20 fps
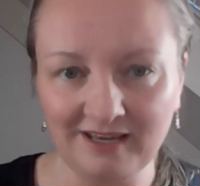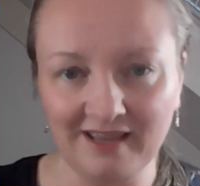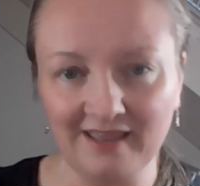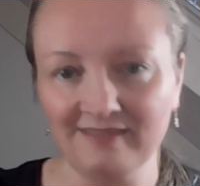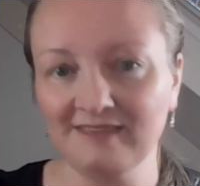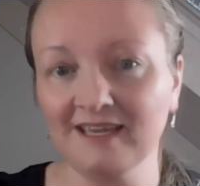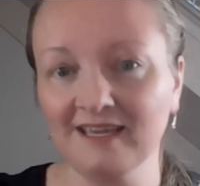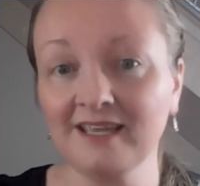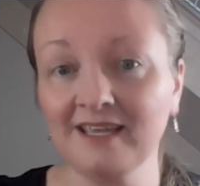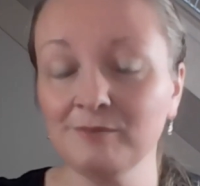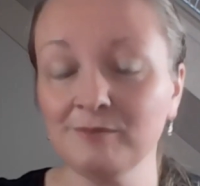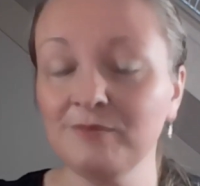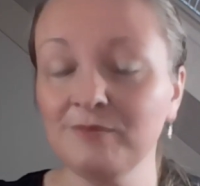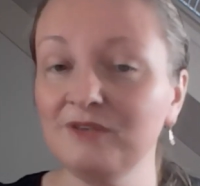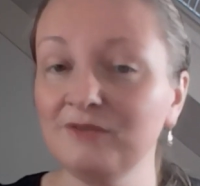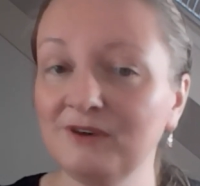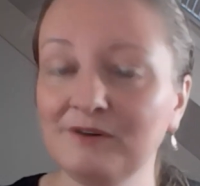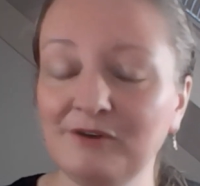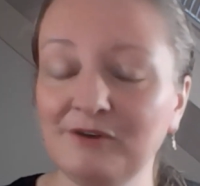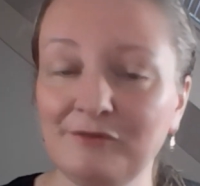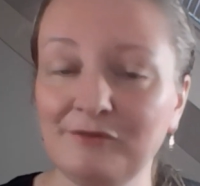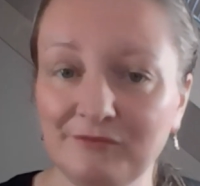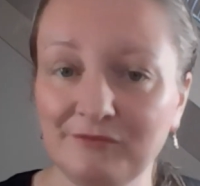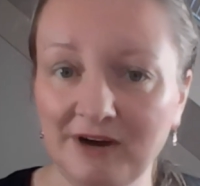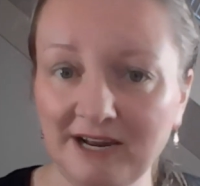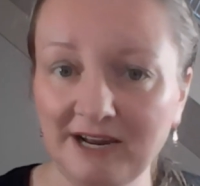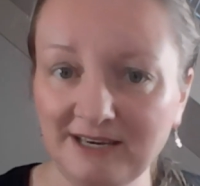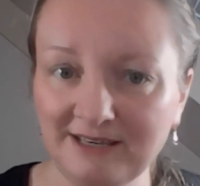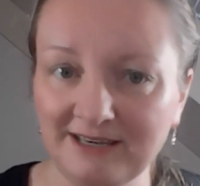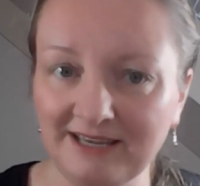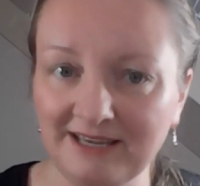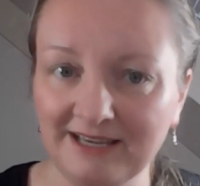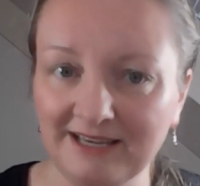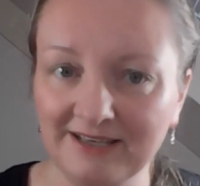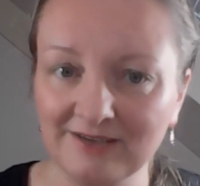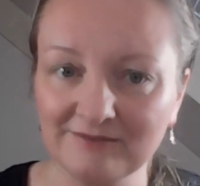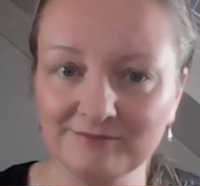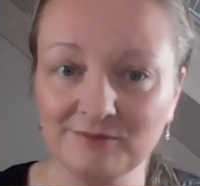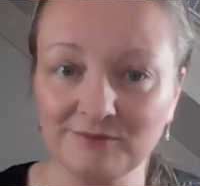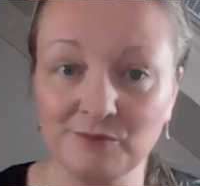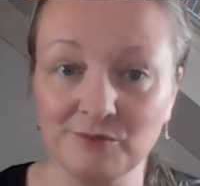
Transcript: And that can be very frightening.